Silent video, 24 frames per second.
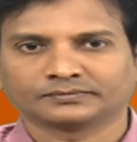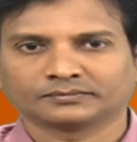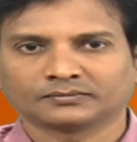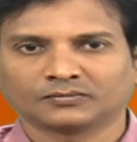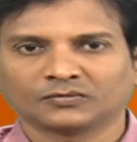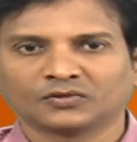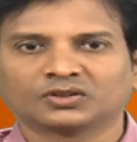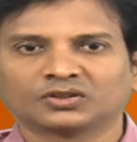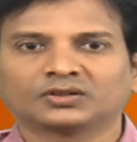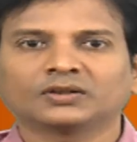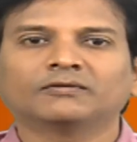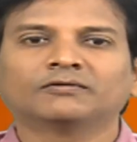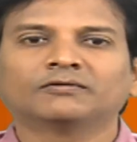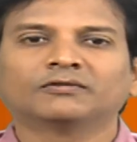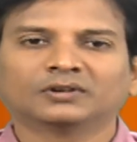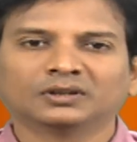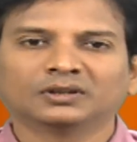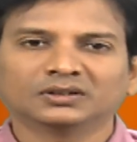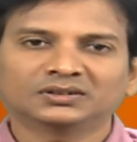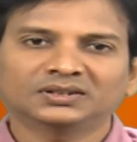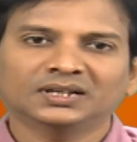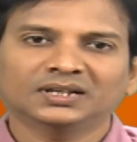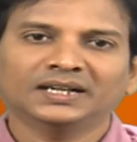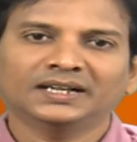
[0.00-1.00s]
Some
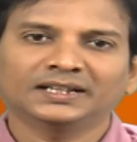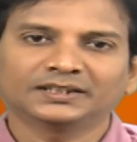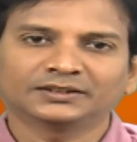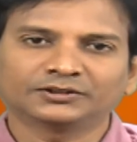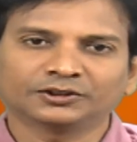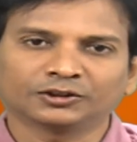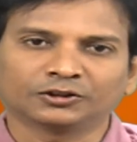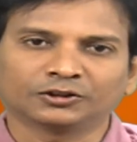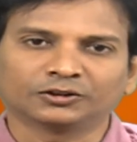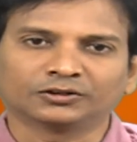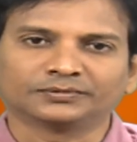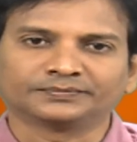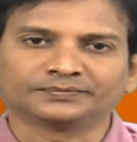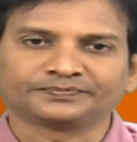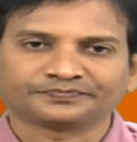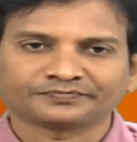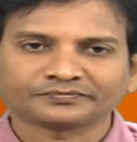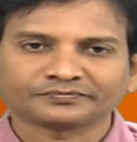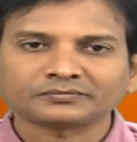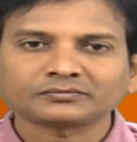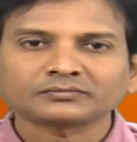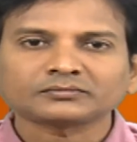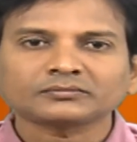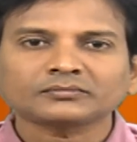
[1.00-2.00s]
words are reserved.
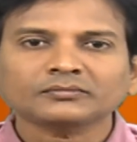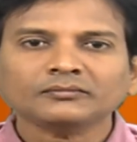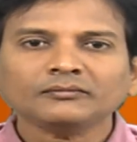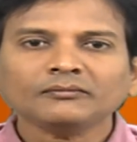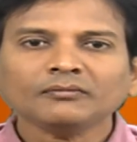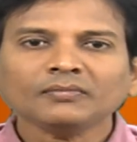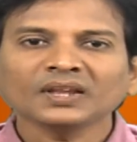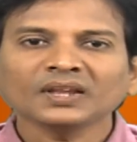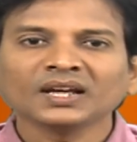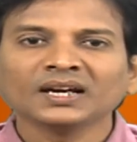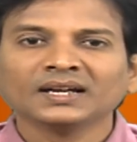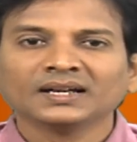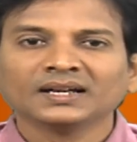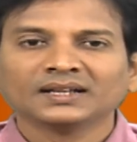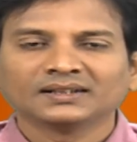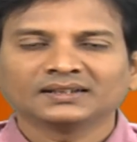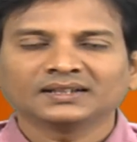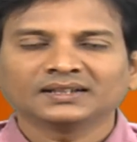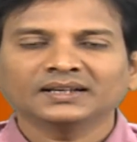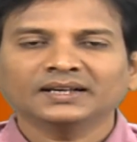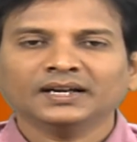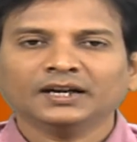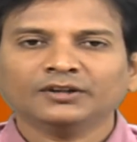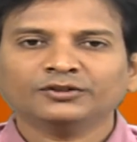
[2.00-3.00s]

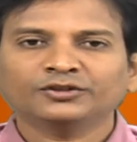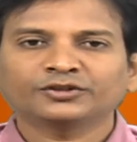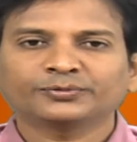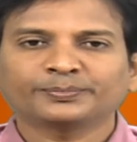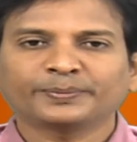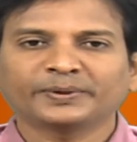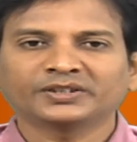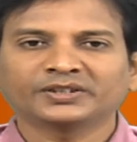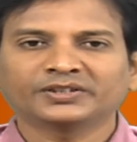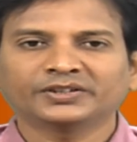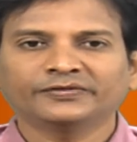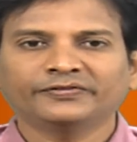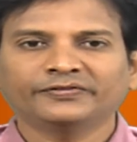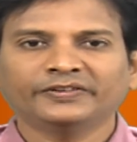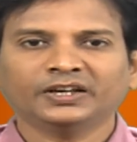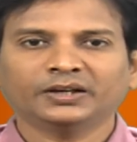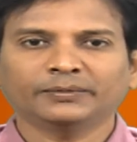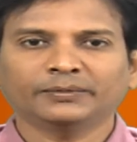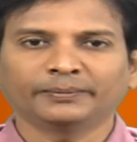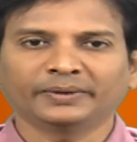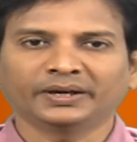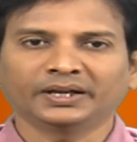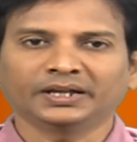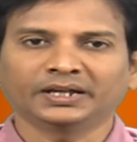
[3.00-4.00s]
They have specific
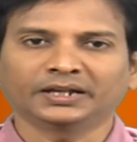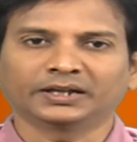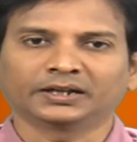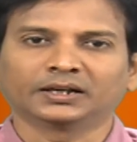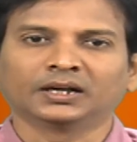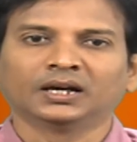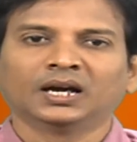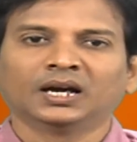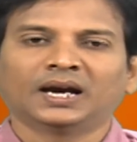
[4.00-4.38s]
meaning.